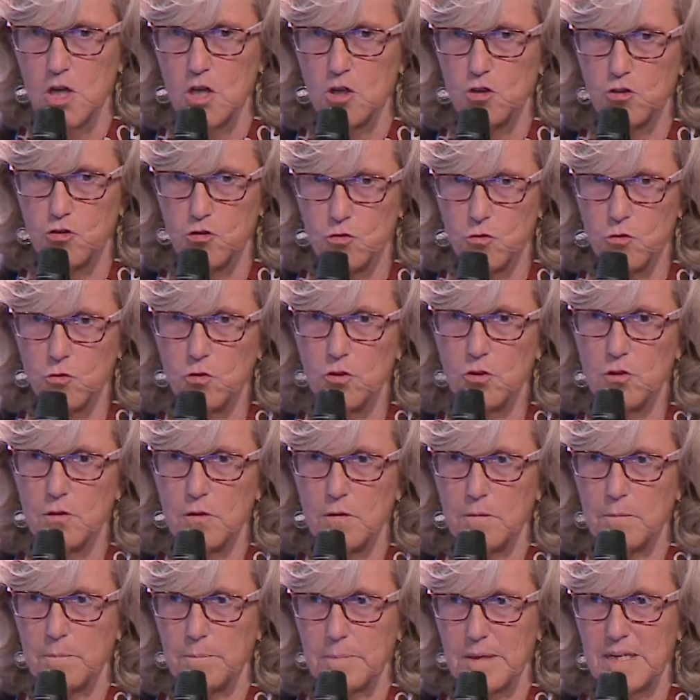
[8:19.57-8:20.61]
should
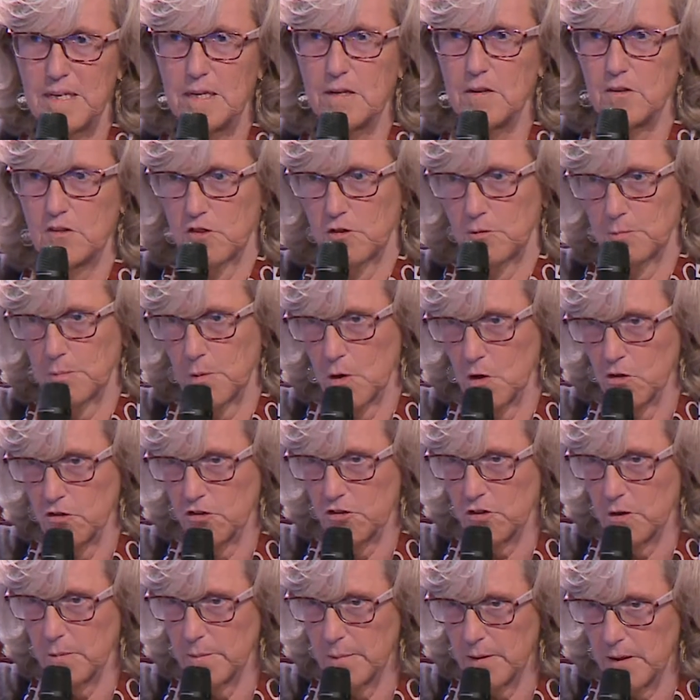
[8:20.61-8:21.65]
be
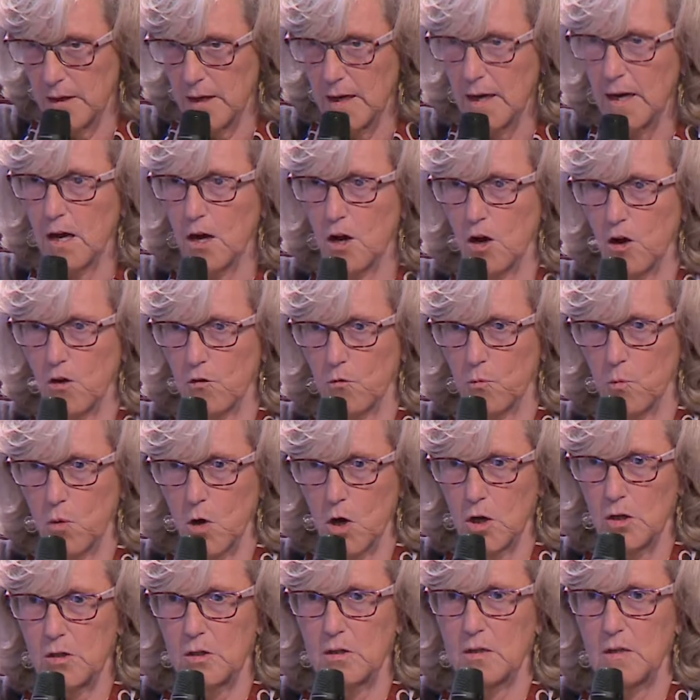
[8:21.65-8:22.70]
responsible of
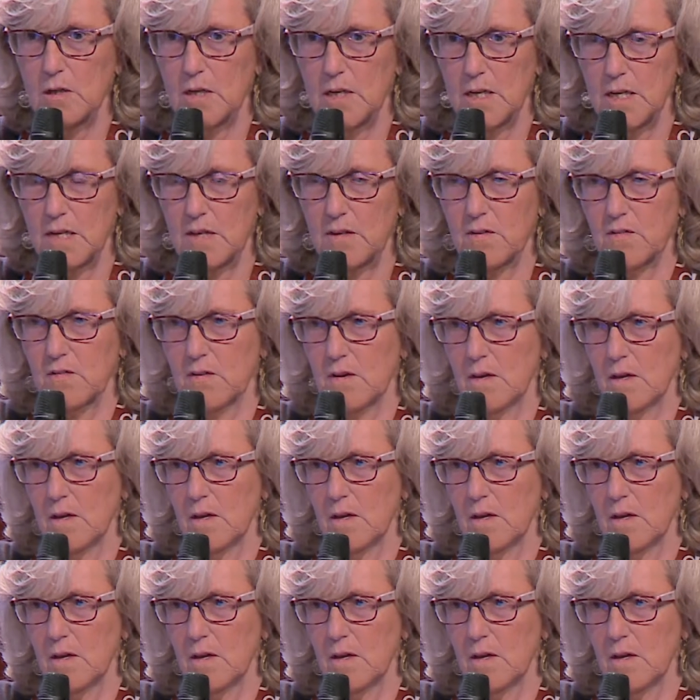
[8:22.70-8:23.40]
what its